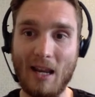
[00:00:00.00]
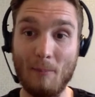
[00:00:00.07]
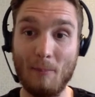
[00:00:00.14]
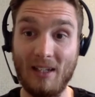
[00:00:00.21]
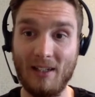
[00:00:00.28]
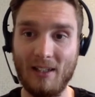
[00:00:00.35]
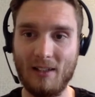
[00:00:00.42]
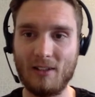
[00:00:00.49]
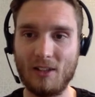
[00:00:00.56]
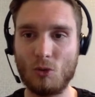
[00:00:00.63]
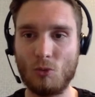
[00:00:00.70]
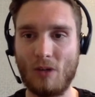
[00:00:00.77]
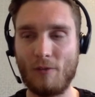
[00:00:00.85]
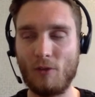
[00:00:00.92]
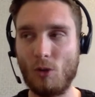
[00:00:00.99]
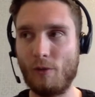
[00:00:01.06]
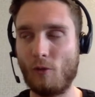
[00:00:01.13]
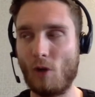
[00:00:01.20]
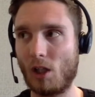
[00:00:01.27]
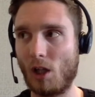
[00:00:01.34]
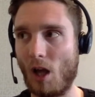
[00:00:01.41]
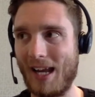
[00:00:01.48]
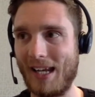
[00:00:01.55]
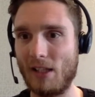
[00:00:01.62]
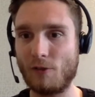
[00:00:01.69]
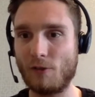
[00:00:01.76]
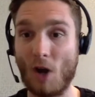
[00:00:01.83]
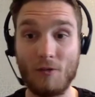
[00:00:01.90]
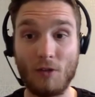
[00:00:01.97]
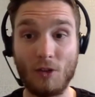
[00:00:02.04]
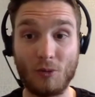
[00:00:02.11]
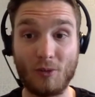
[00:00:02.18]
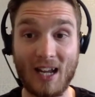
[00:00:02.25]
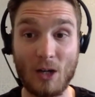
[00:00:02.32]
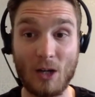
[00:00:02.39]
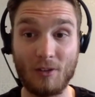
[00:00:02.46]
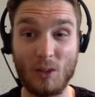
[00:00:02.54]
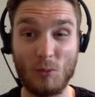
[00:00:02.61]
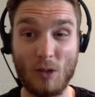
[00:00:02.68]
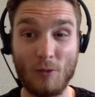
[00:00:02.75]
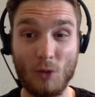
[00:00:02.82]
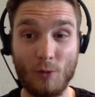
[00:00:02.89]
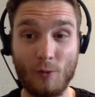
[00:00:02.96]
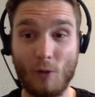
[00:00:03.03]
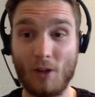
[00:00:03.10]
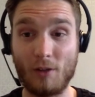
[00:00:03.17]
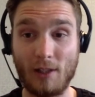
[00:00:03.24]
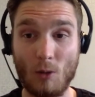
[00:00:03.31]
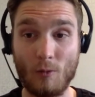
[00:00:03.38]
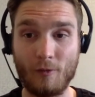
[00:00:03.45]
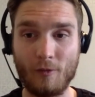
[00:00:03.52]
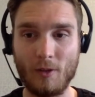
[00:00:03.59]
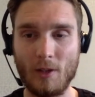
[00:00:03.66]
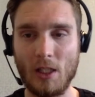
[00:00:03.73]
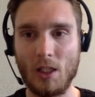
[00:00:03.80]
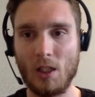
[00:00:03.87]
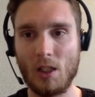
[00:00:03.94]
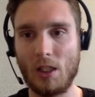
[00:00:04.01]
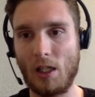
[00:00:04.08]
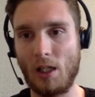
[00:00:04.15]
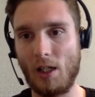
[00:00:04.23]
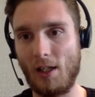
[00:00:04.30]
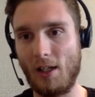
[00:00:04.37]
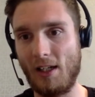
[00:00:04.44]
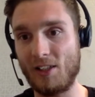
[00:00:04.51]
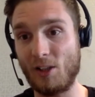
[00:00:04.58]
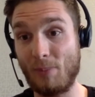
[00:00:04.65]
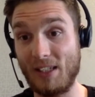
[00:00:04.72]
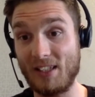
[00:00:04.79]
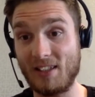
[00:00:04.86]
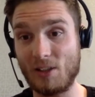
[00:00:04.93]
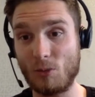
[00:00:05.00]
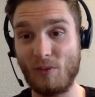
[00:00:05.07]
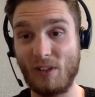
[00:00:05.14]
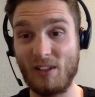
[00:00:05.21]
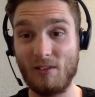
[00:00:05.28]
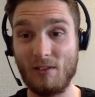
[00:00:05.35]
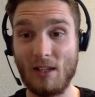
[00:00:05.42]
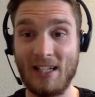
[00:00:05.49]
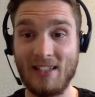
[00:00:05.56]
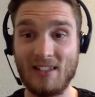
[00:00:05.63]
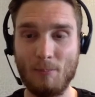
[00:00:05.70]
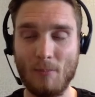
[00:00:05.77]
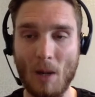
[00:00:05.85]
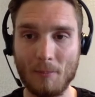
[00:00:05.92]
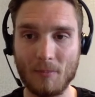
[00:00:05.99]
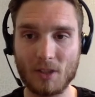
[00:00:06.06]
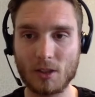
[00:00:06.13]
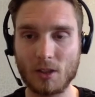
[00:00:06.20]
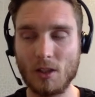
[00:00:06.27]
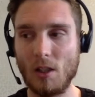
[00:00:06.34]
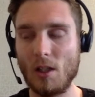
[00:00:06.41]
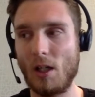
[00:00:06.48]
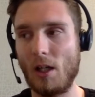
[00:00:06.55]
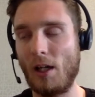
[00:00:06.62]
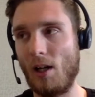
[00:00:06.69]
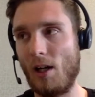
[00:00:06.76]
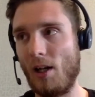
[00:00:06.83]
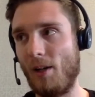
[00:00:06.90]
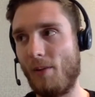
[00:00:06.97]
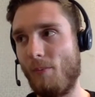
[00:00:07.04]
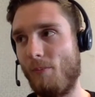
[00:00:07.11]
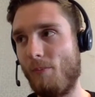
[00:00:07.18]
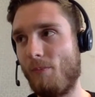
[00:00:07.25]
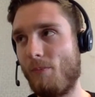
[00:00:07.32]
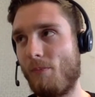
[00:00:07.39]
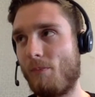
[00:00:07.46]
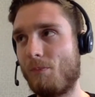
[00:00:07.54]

10 million in additional revenue for our client, 500,000 in revenue for ourselves uh, as a business within 18 months. Um,